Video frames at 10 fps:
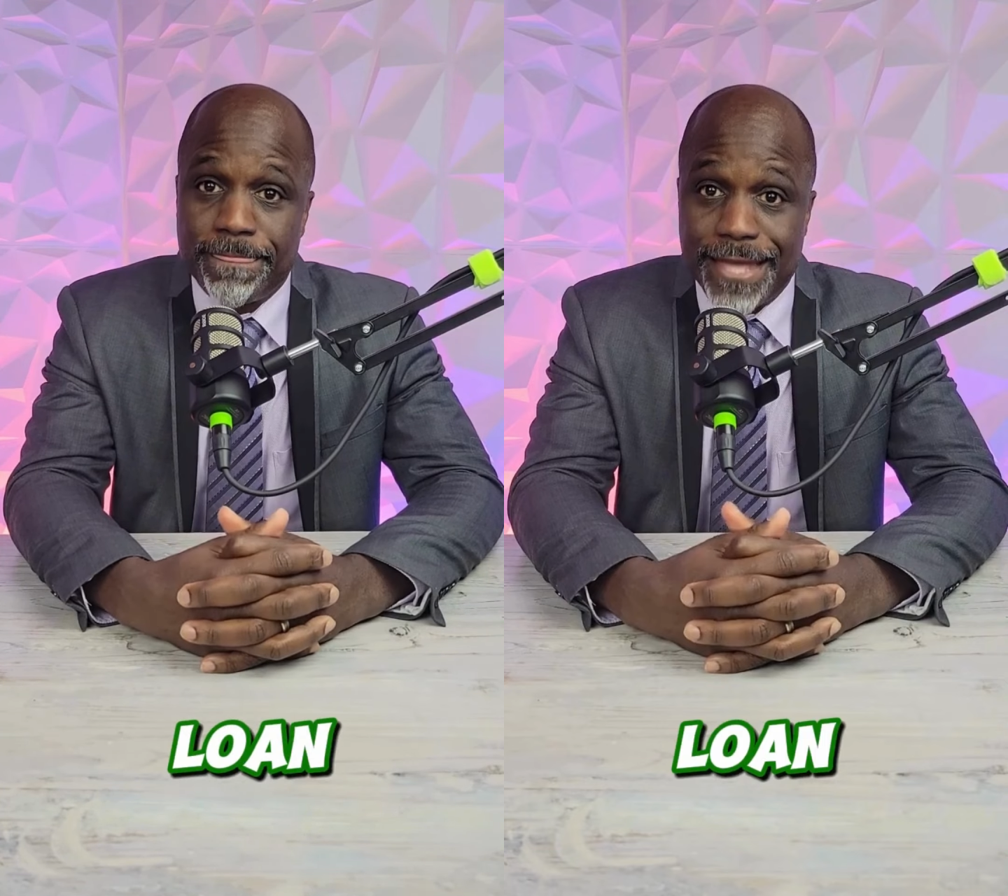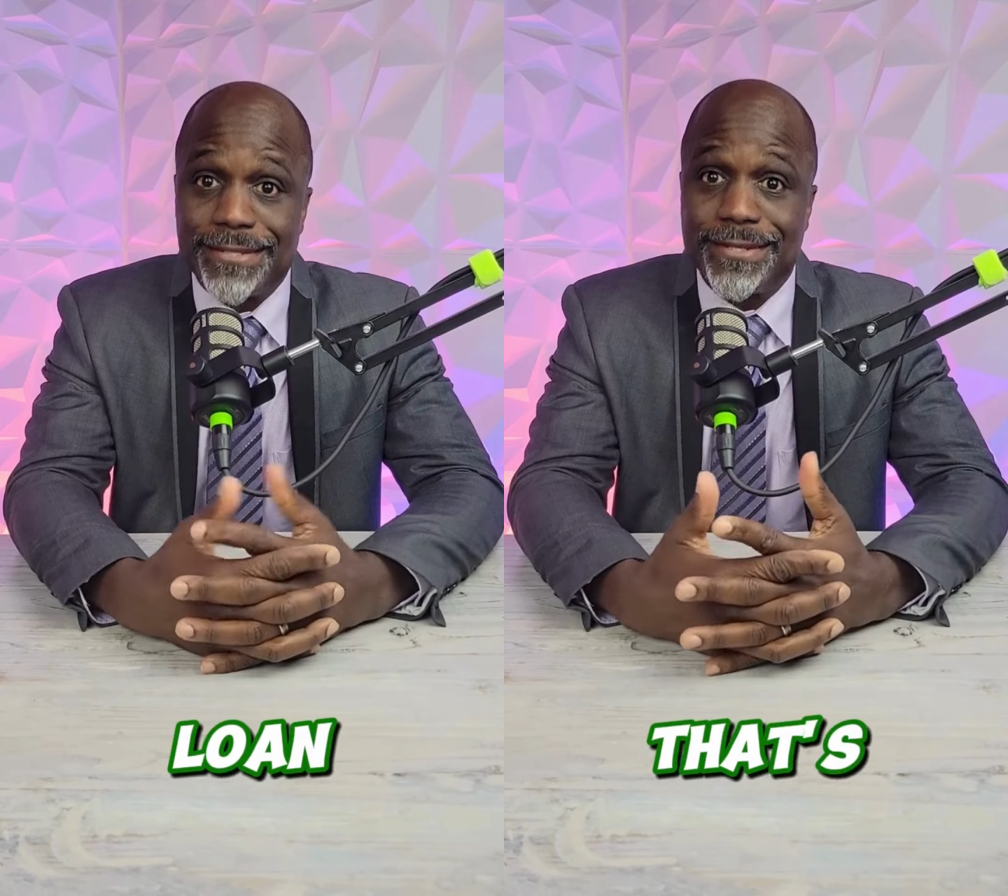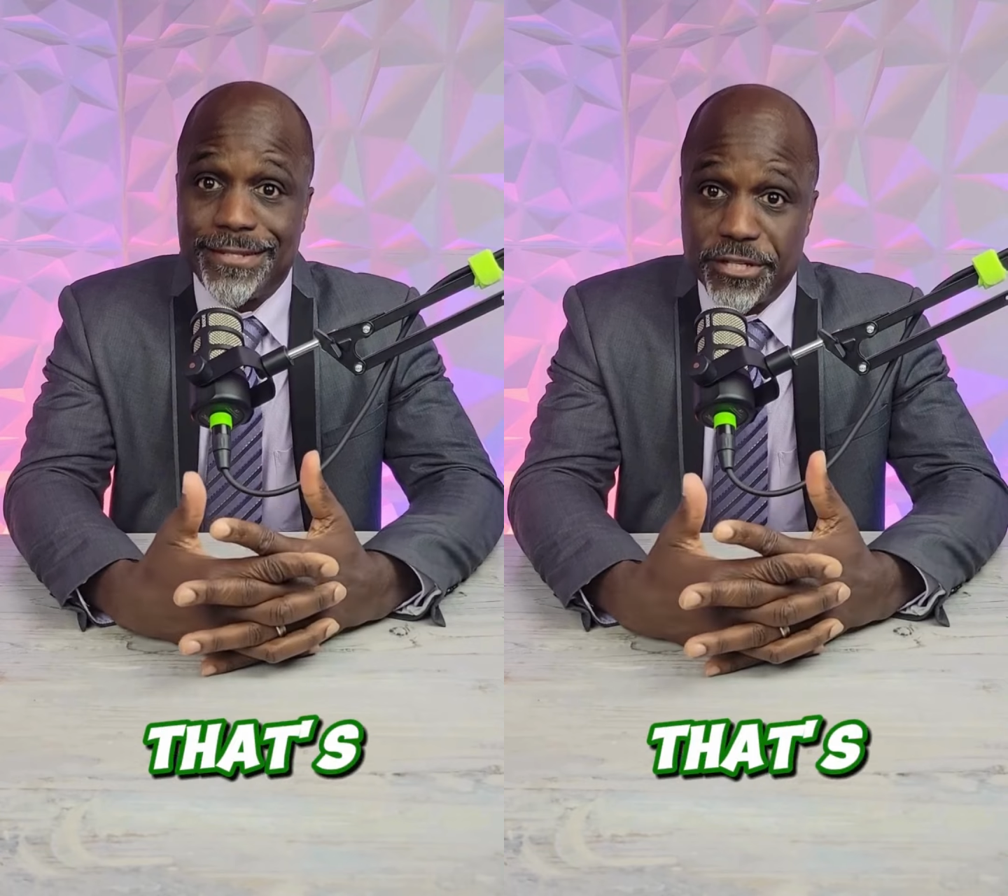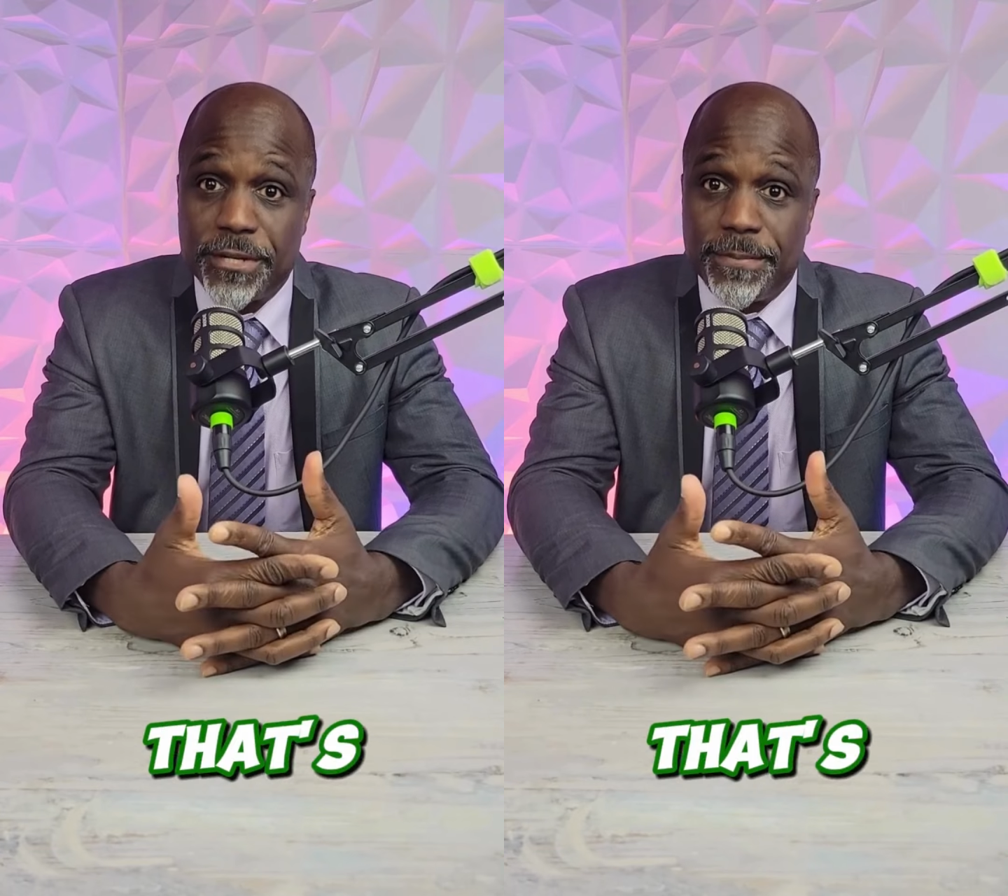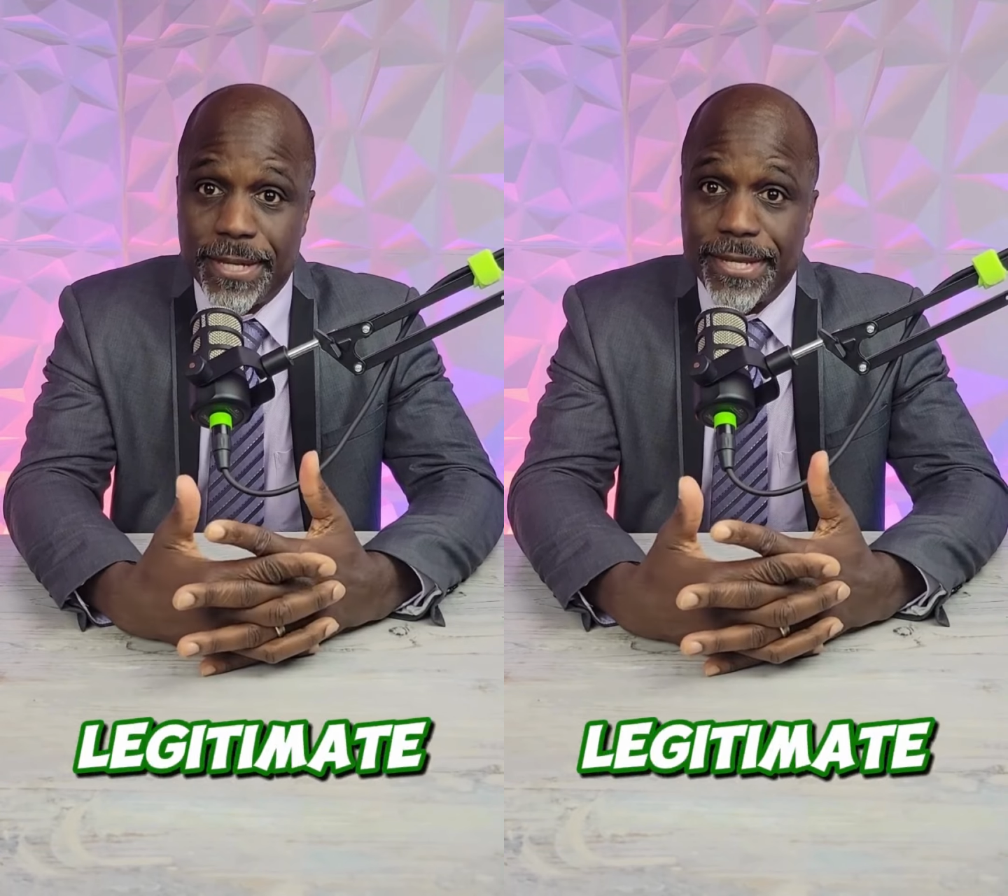that's
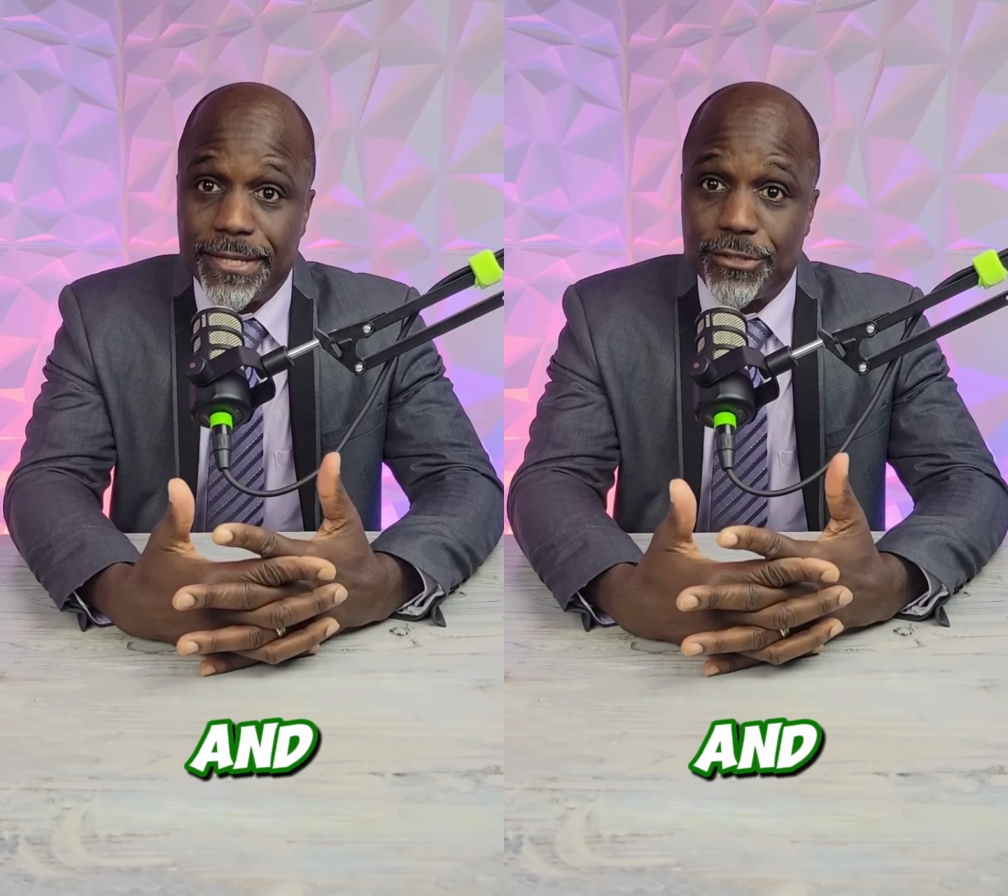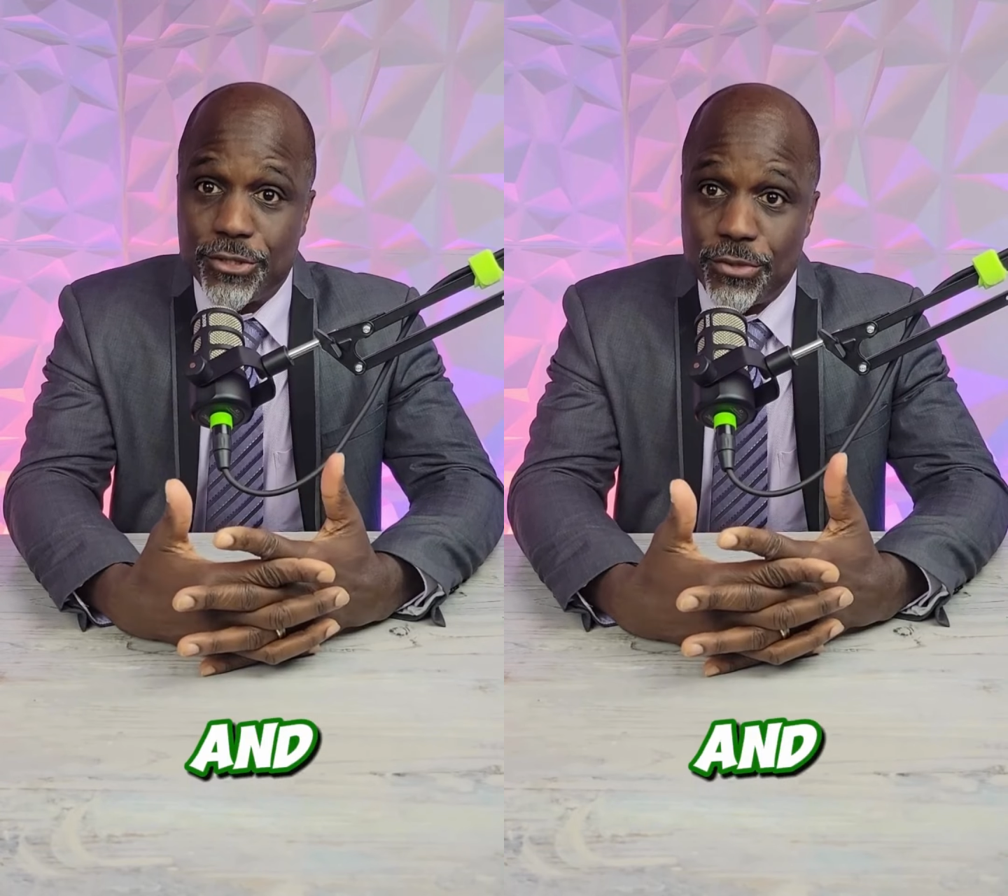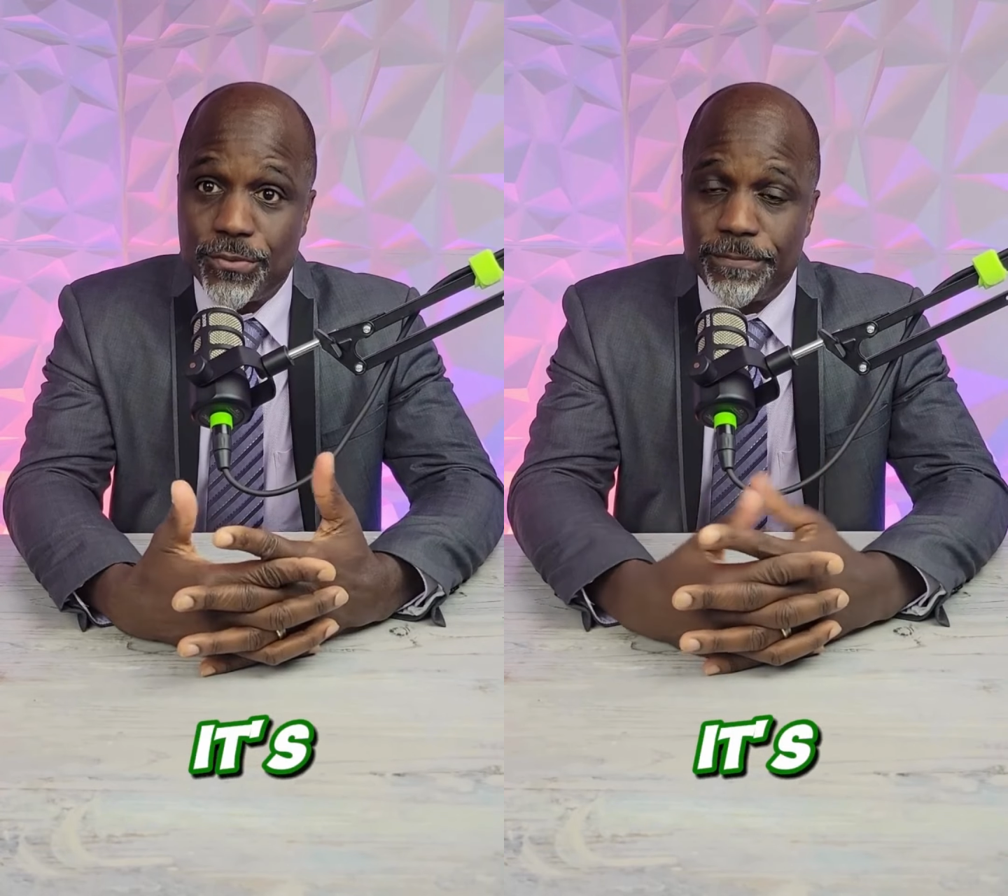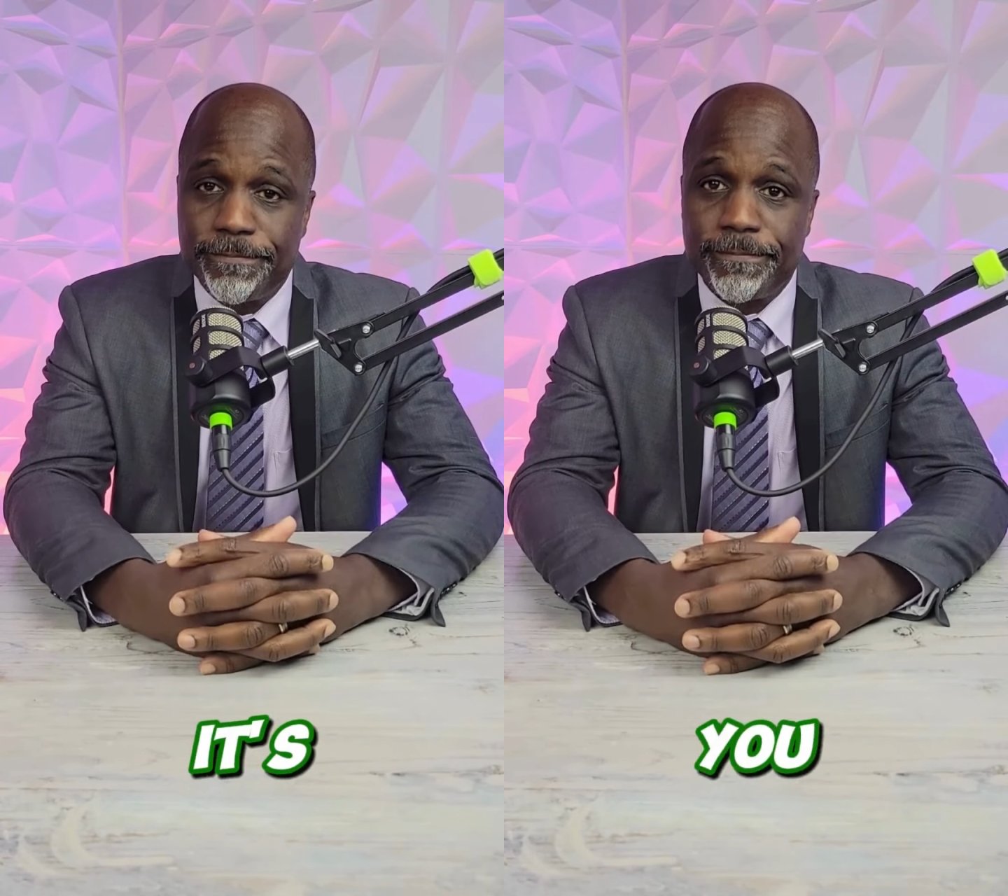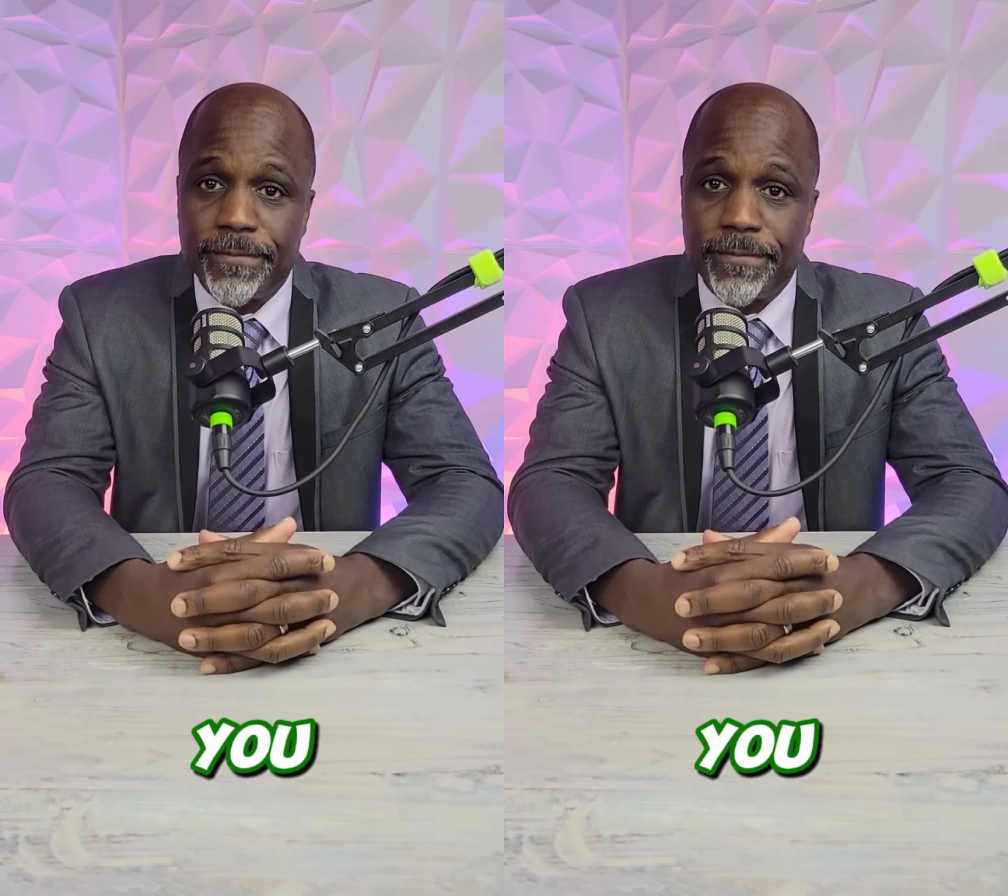legitimate and it's you,